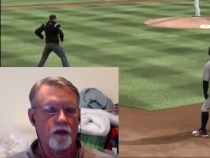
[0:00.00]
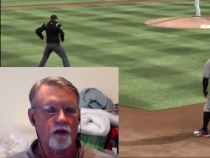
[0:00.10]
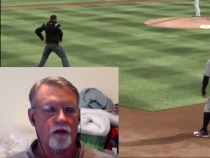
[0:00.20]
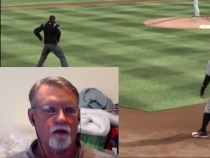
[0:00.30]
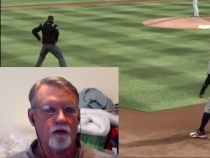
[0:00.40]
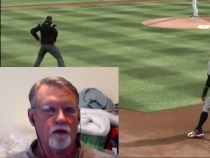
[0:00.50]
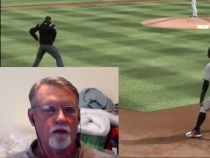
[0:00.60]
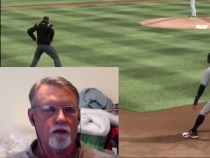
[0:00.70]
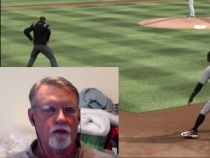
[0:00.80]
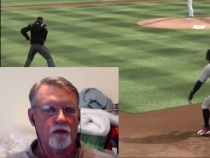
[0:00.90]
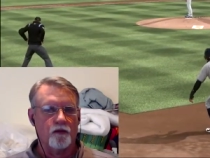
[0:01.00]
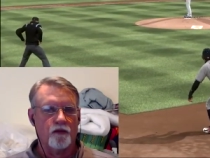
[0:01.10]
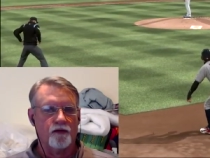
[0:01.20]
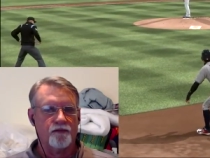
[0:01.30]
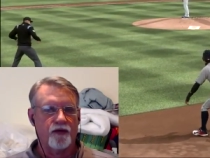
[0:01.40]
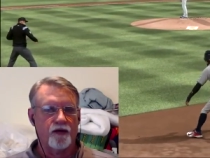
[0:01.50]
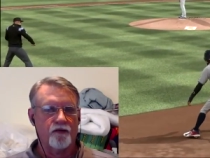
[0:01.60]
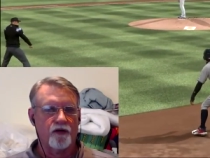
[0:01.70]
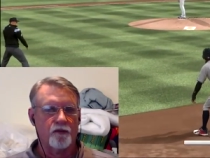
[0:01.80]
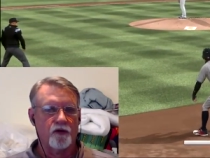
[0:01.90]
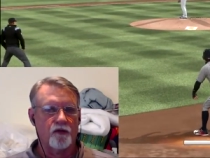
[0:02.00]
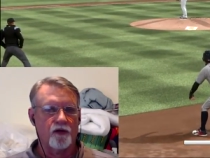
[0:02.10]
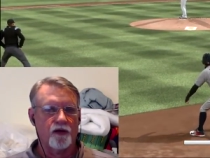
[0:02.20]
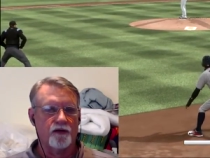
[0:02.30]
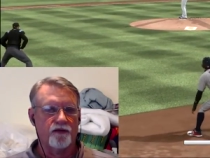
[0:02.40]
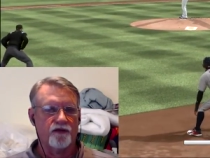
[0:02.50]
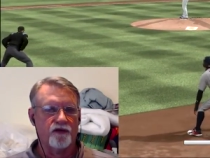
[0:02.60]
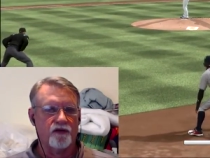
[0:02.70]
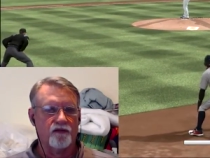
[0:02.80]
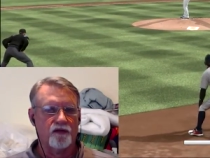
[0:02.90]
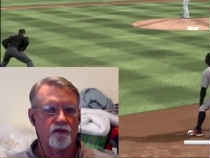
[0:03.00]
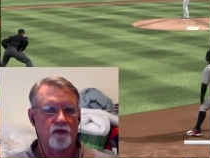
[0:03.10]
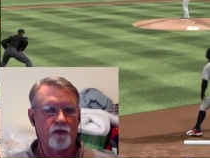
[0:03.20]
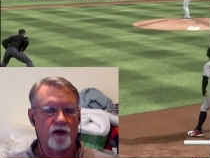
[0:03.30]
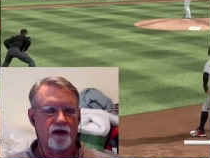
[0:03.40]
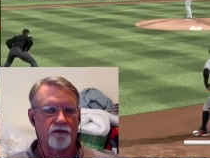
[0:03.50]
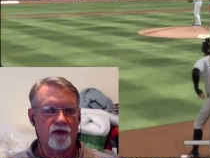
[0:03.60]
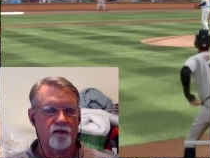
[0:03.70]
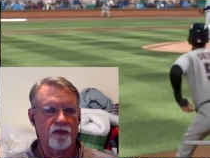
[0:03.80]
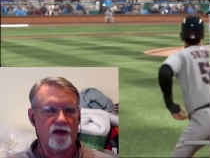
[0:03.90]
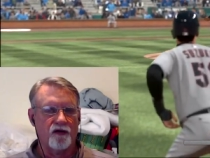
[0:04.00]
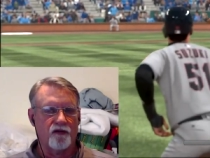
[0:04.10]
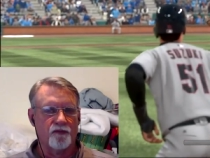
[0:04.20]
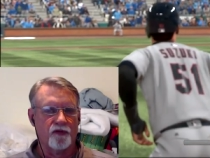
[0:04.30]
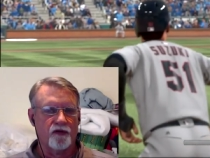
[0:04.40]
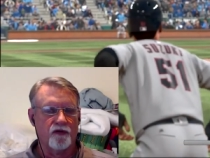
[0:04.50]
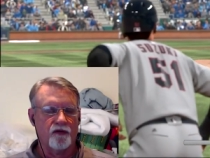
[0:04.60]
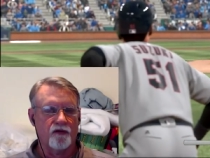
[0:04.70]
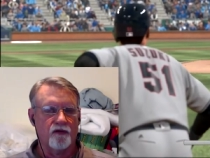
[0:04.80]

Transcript: Some action out in the bullpen. Left-hander. I'm going to go ahead and steal, even though we got left-handed batter up there.